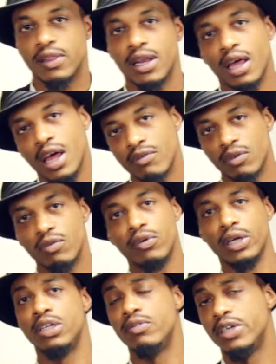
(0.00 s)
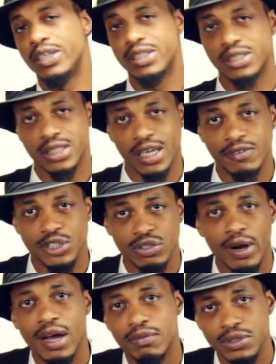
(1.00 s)
Then I have a really, really safe
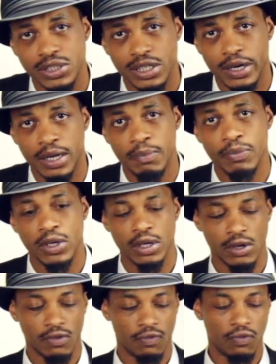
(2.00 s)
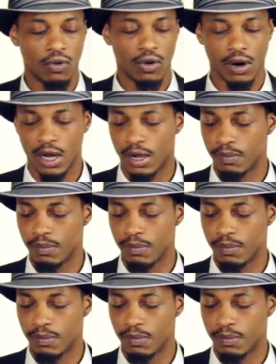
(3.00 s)
travel setup for